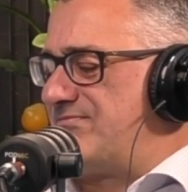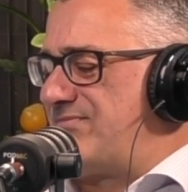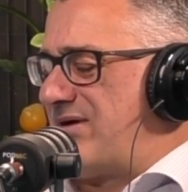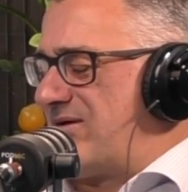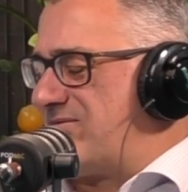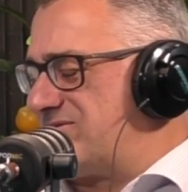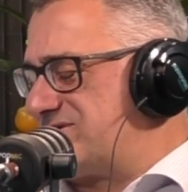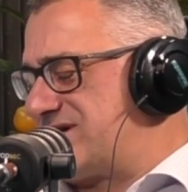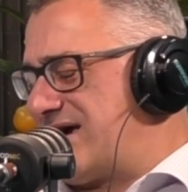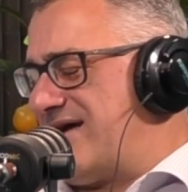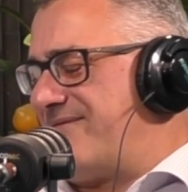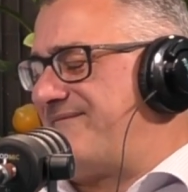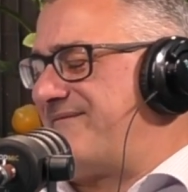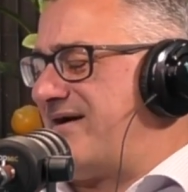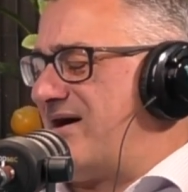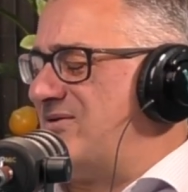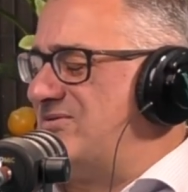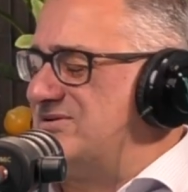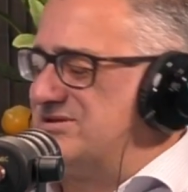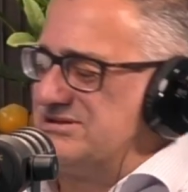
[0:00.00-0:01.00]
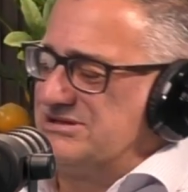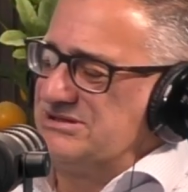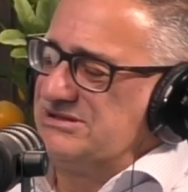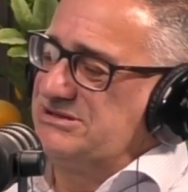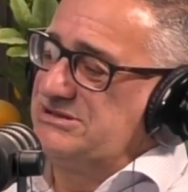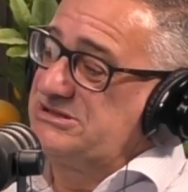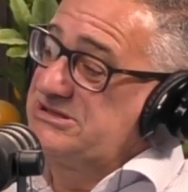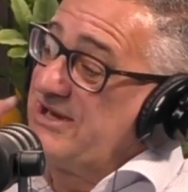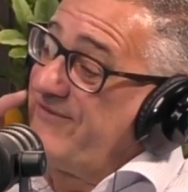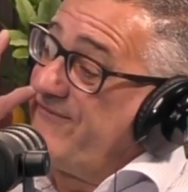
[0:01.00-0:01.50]
bloke was taking
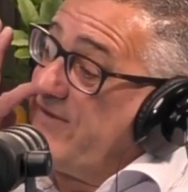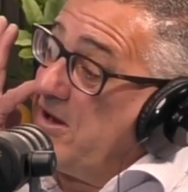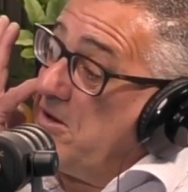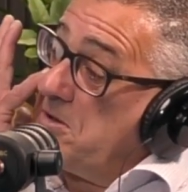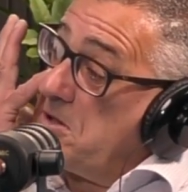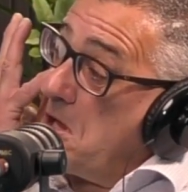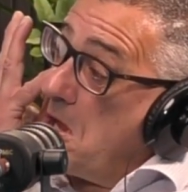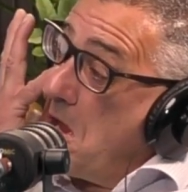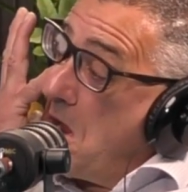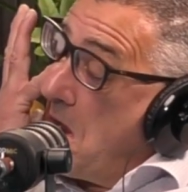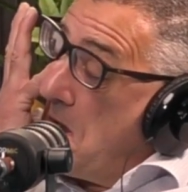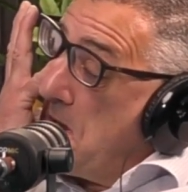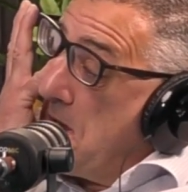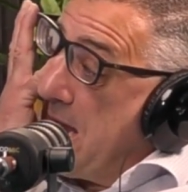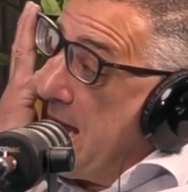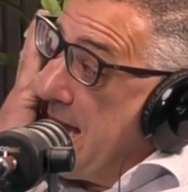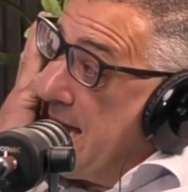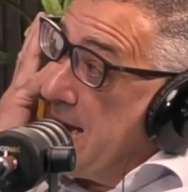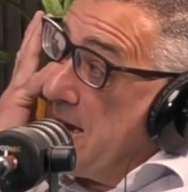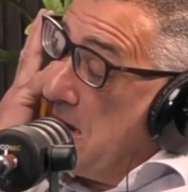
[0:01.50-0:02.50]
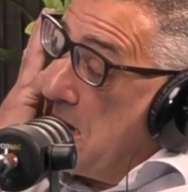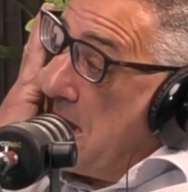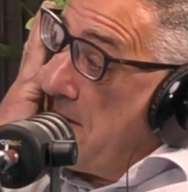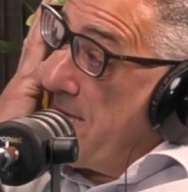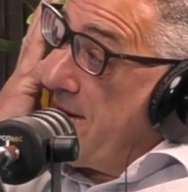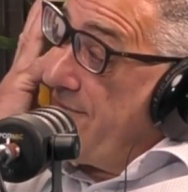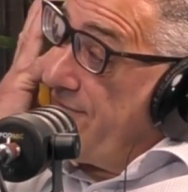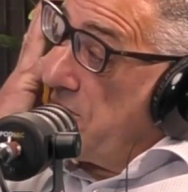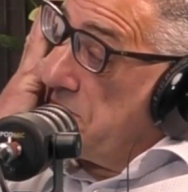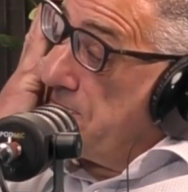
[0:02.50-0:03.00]
photos, everything else. Now, I come
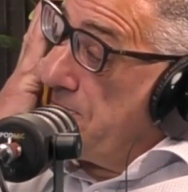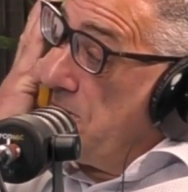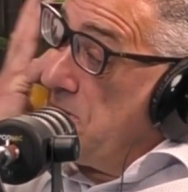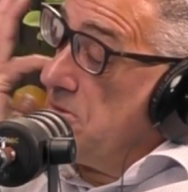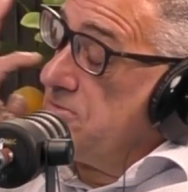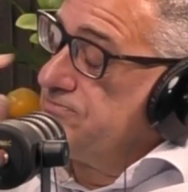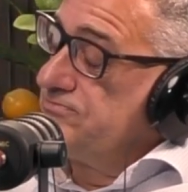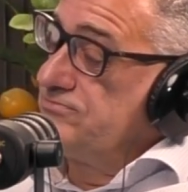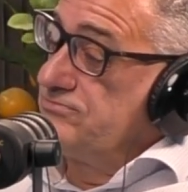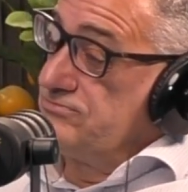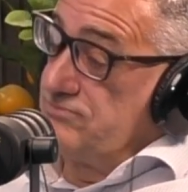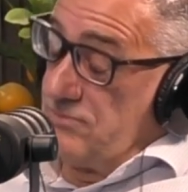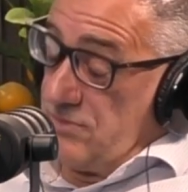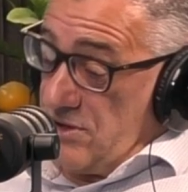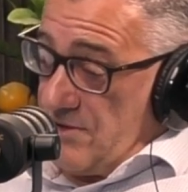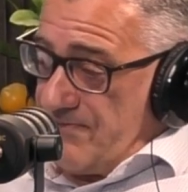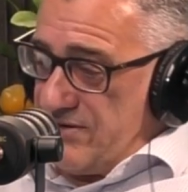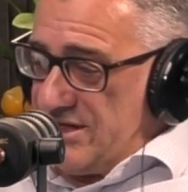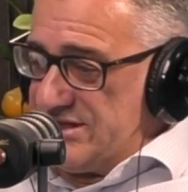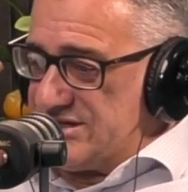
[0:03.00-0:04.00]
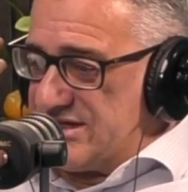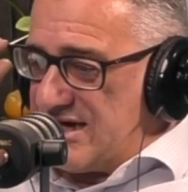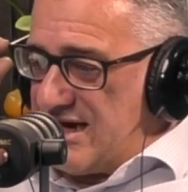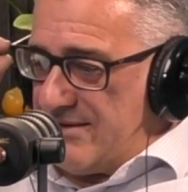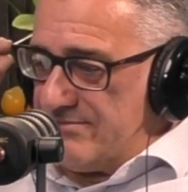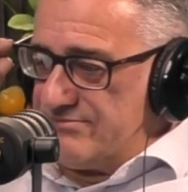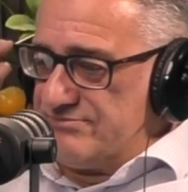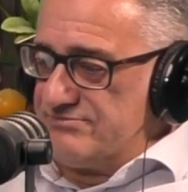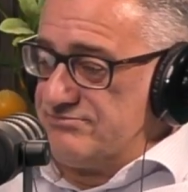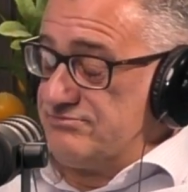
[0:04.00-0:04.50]
out of hospital, the police
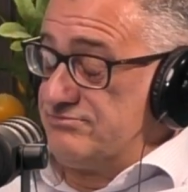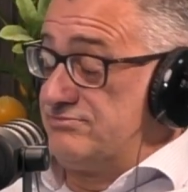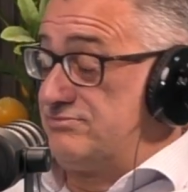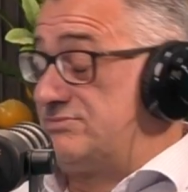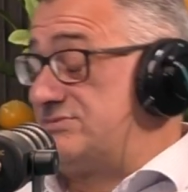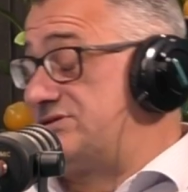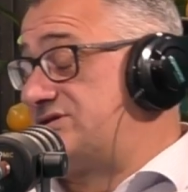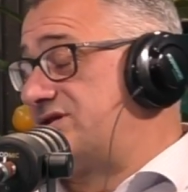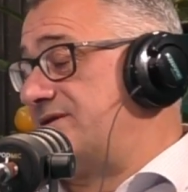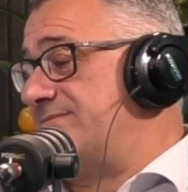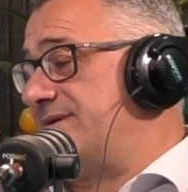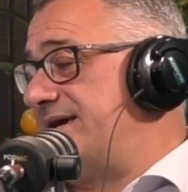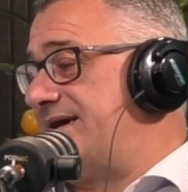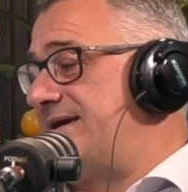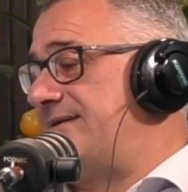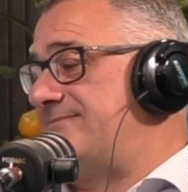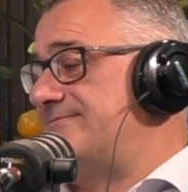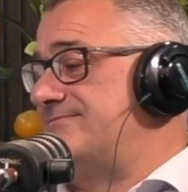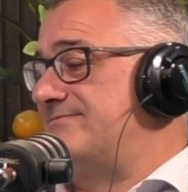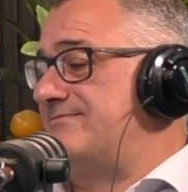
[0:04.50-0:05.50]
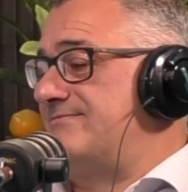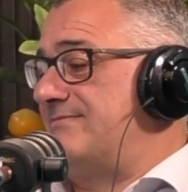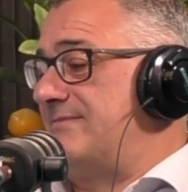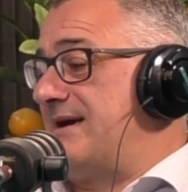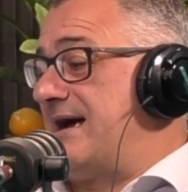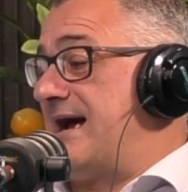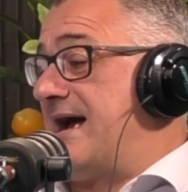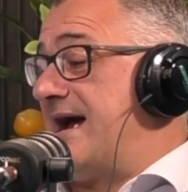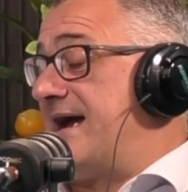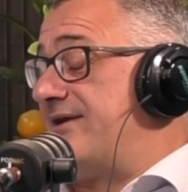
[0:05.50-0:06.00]
come to me
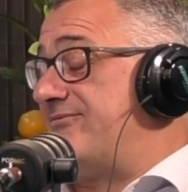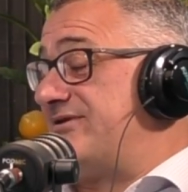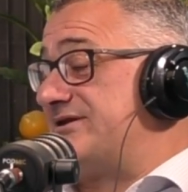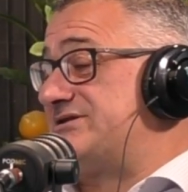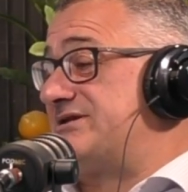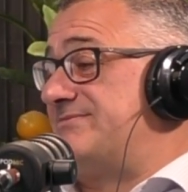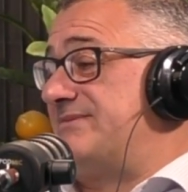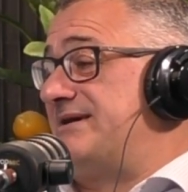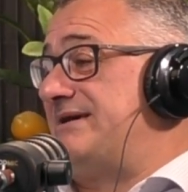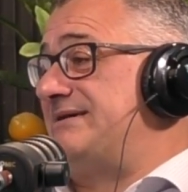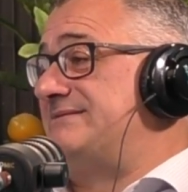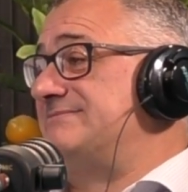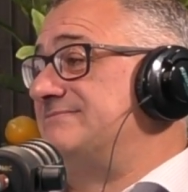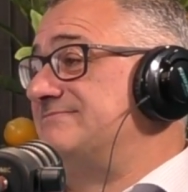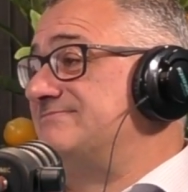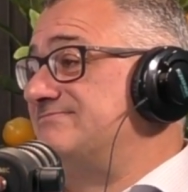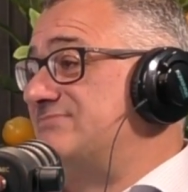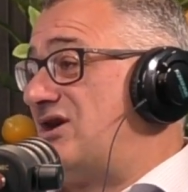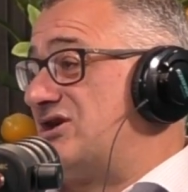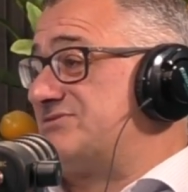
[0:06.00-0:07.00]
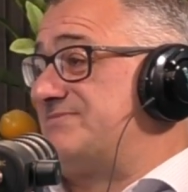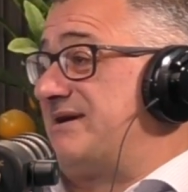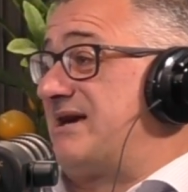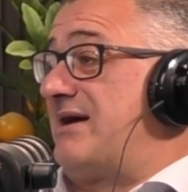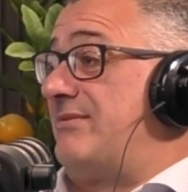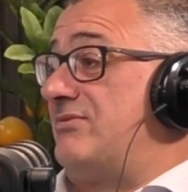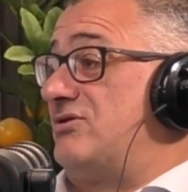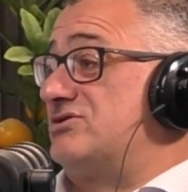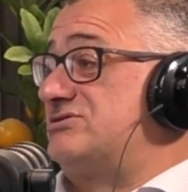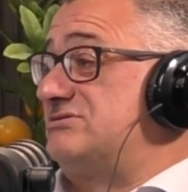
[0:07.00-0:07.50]
and arrested me, asked me to
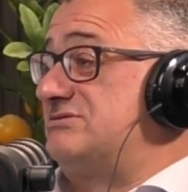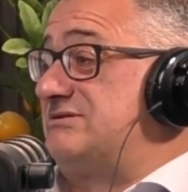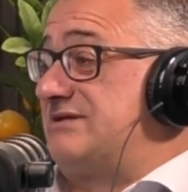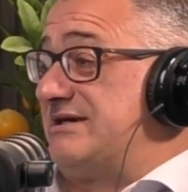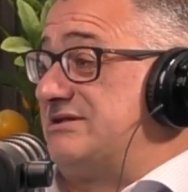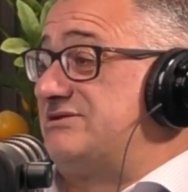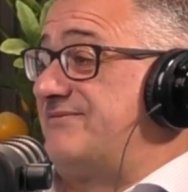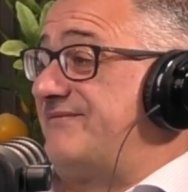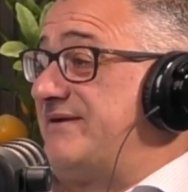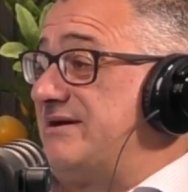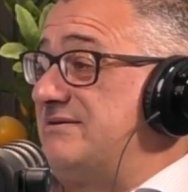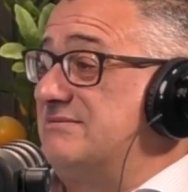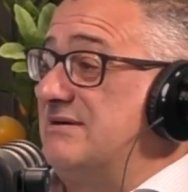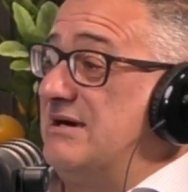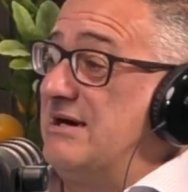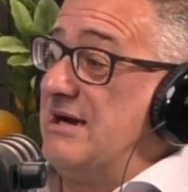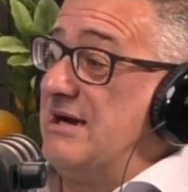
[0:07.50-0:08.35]
come on into thing.